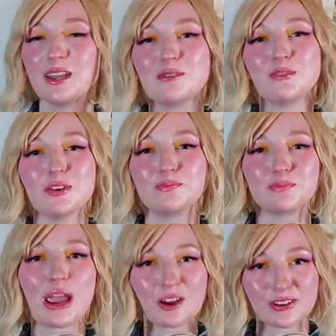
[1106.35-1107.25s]
If a
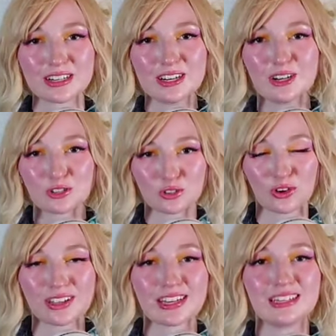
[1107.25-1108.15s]
parent
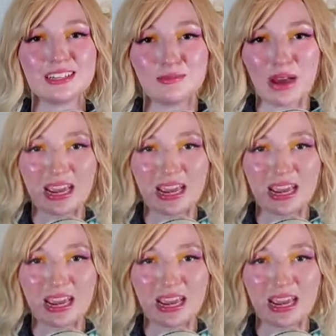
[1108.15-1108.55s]
saw that in a